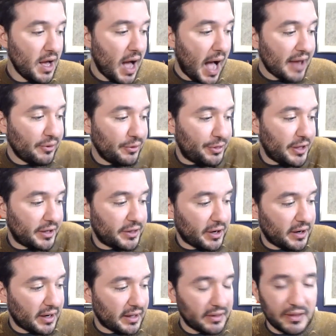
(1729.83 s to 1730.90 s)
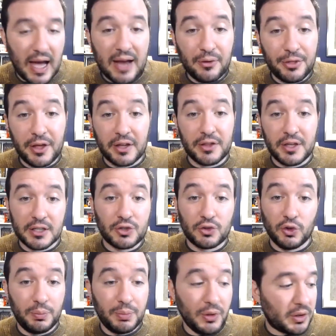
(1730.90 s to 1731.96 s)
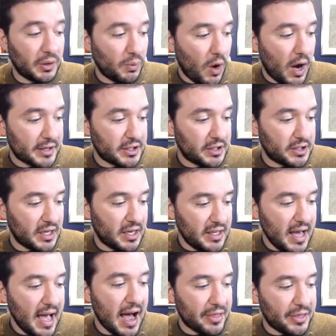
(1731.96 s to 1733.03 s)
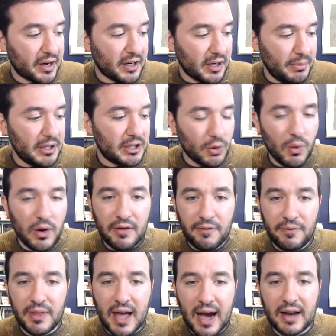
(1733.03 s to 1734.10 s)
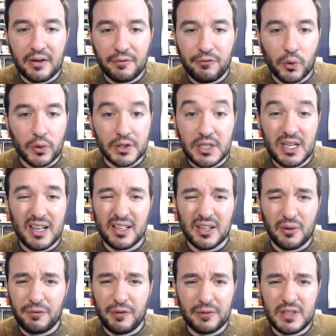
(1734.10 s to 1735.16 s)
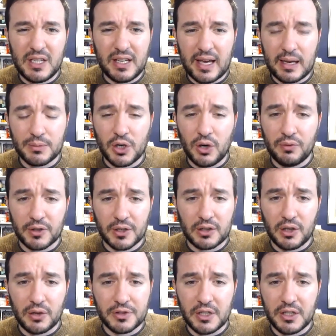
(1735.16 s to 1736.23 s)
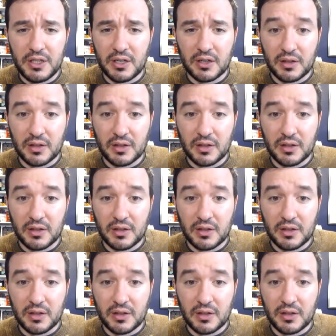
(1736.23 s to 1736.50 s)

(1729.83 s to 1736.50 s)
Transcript: I don't think they're going to, I don't think this group you can watch and say, yeah, they're going to be 29 and 14, you know, 15 games over to close the year.